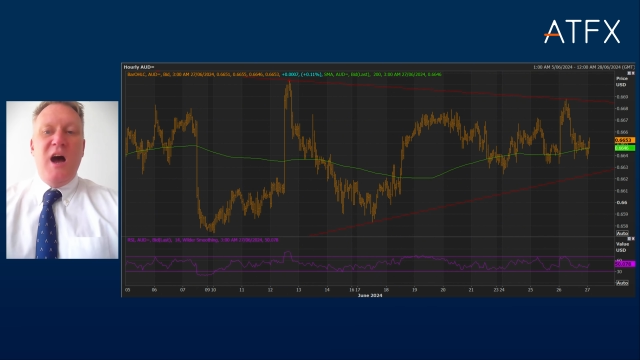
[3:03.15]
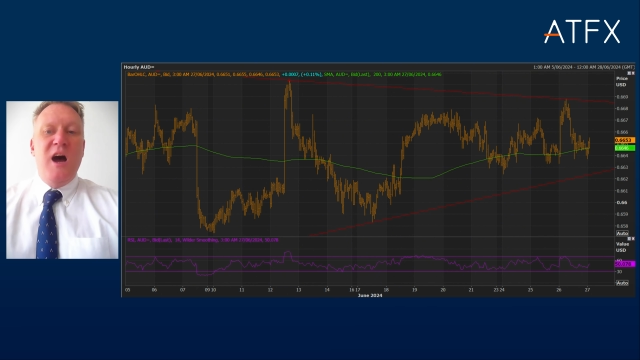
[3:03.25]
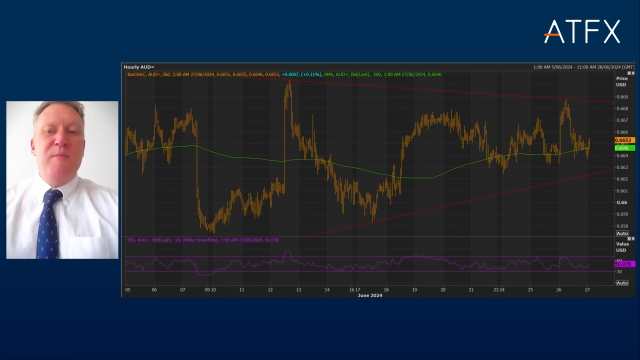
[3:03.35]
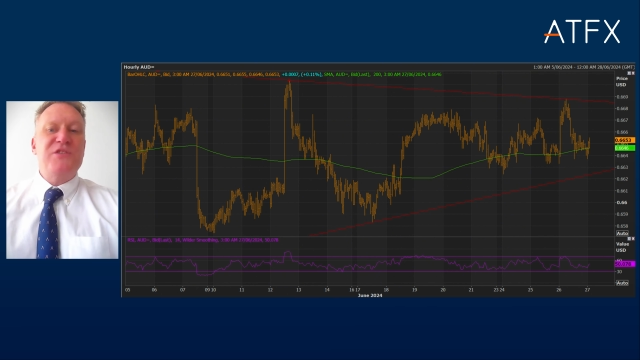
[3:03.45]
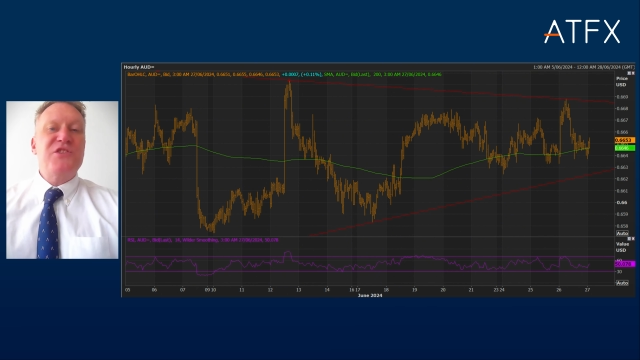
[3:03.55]

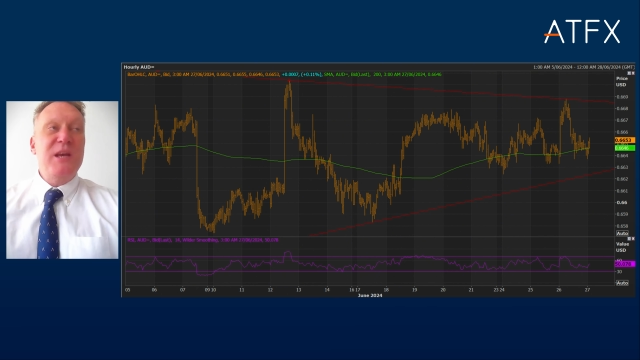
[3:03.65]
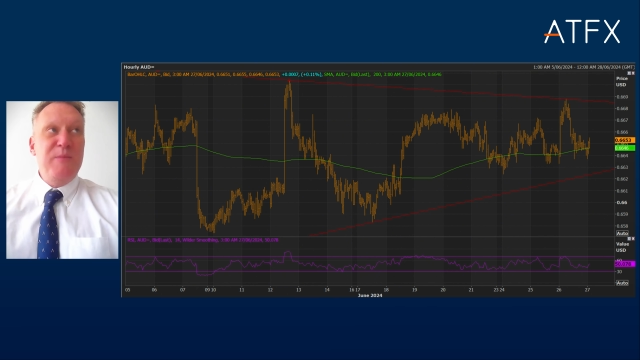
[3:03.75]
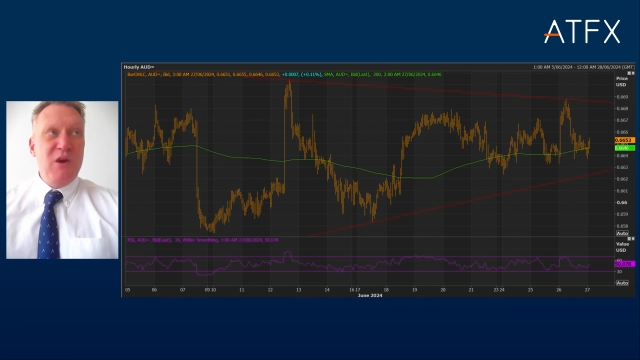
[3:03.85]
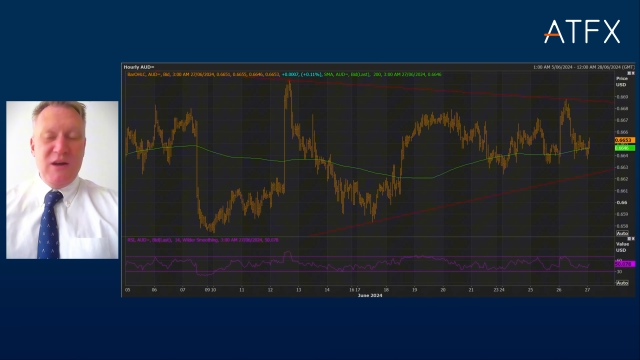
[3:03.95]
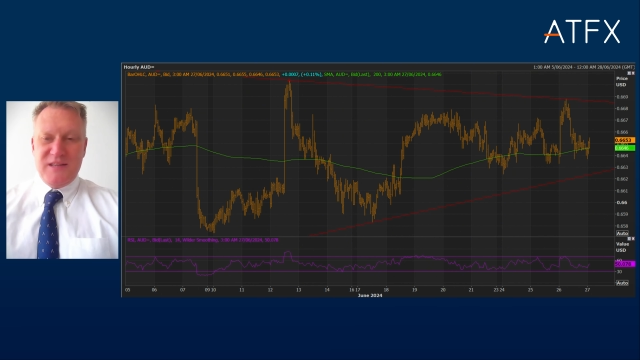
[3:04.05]

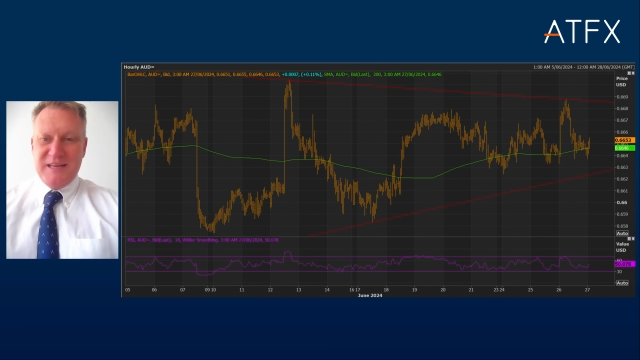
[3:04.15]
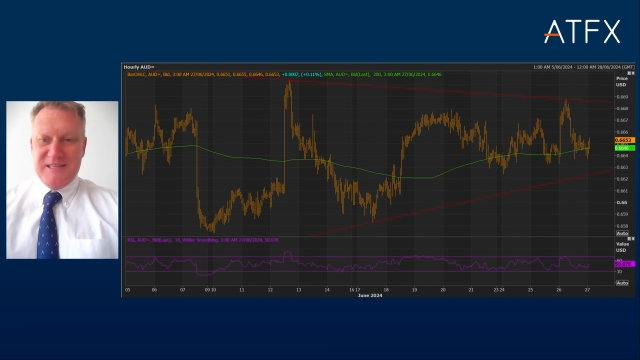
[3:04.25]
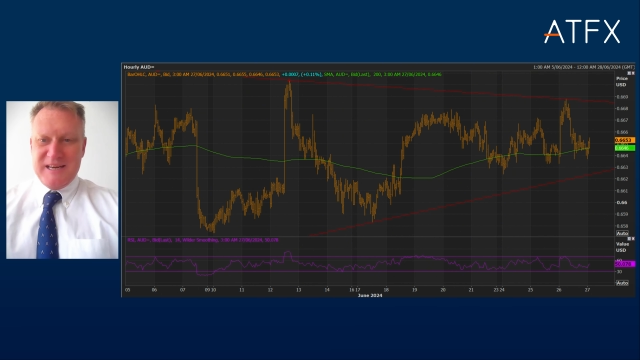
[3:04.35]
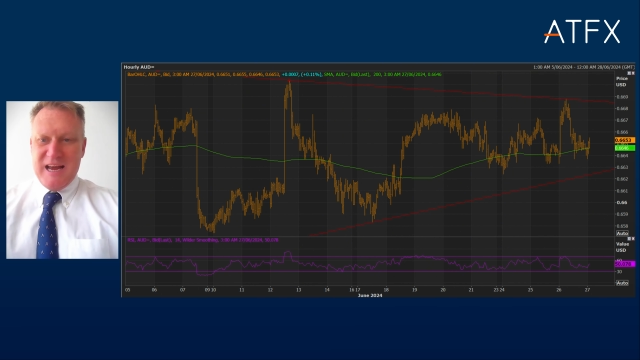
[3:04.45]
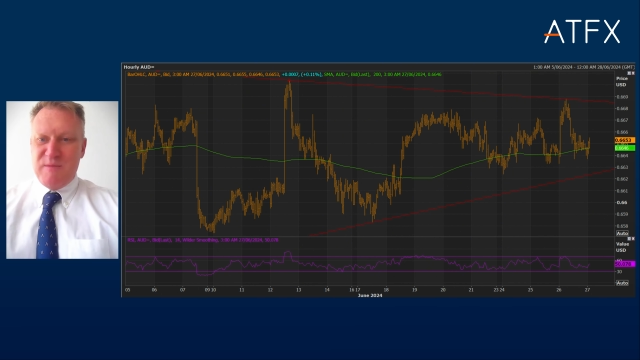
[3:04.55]
CPI
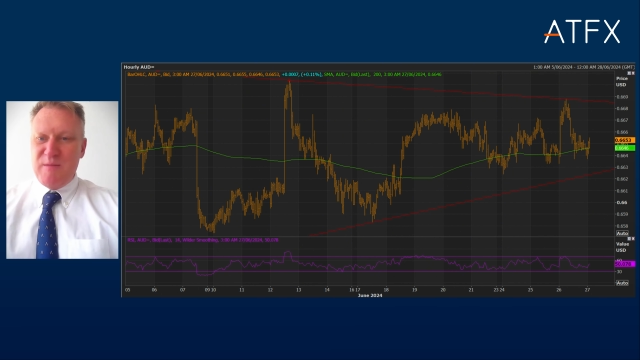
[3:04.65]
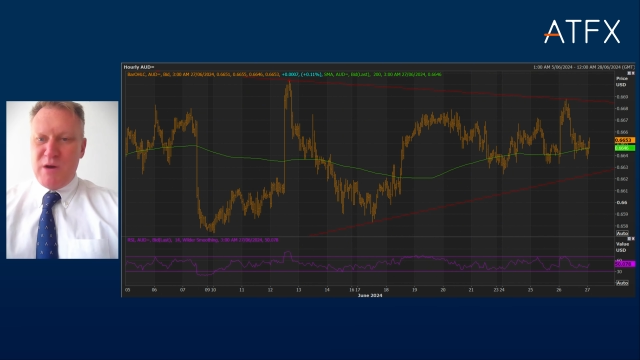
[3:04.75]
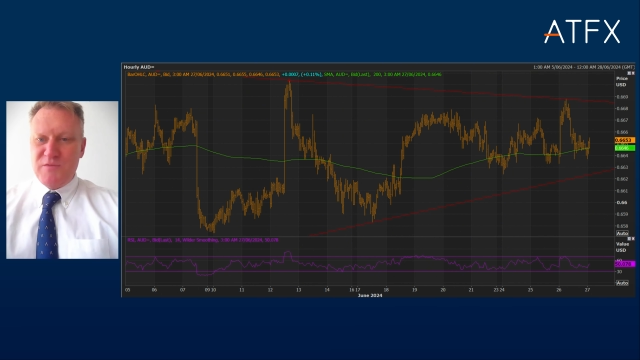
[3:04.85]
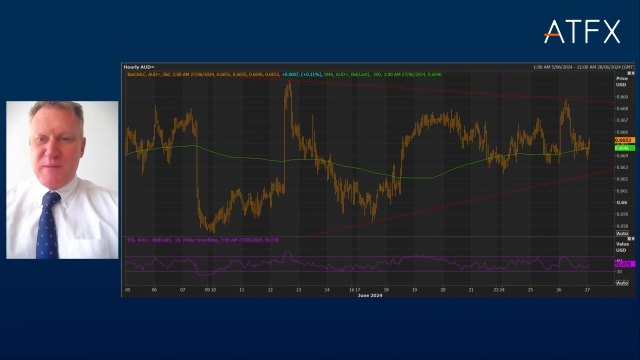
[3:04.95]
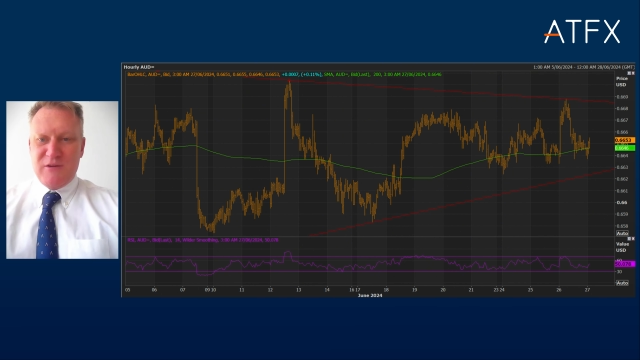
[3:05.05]
data came in
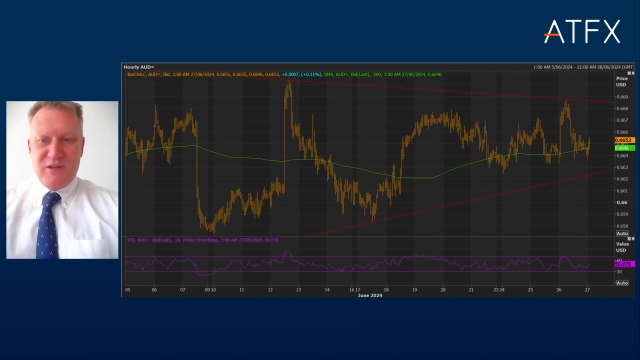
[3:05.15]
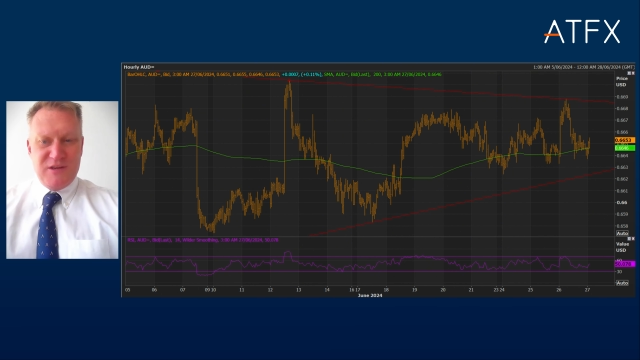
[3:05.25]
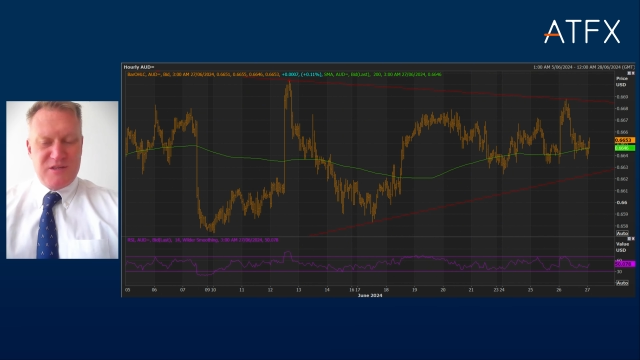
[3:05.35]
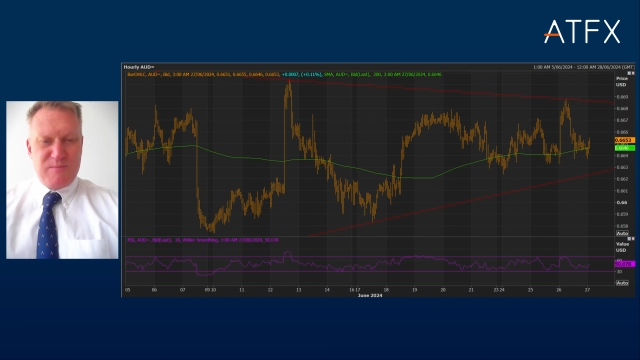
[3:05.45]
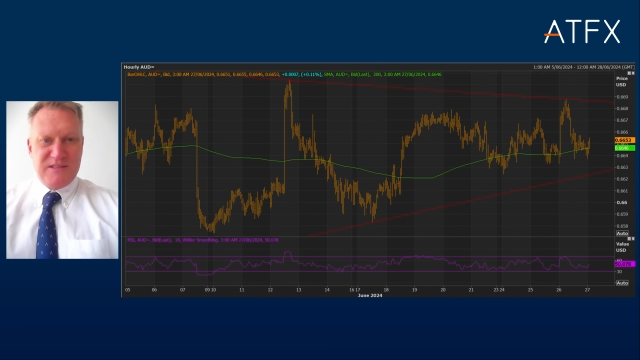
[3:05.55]
much better than
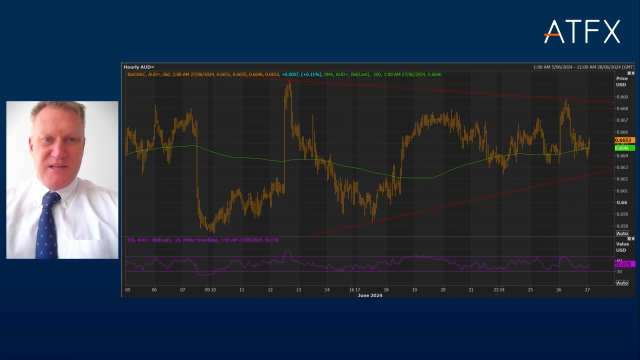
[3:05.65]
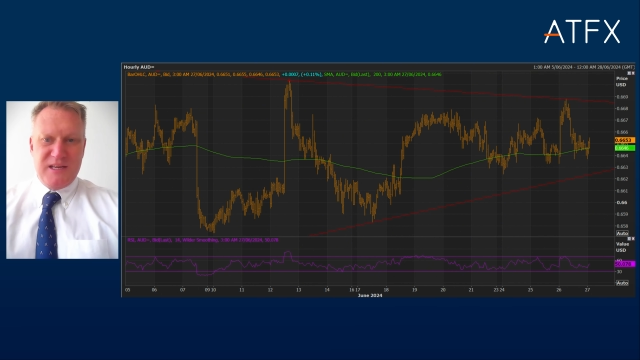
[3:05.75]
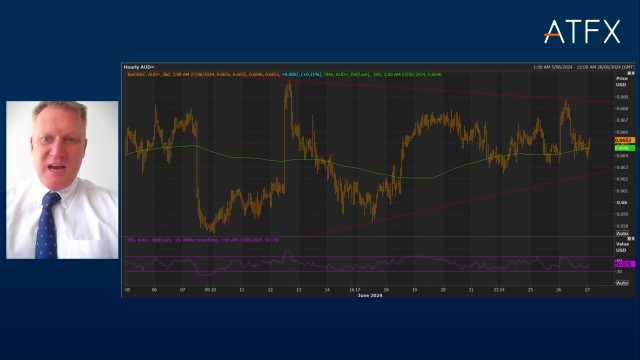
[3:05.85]
expected,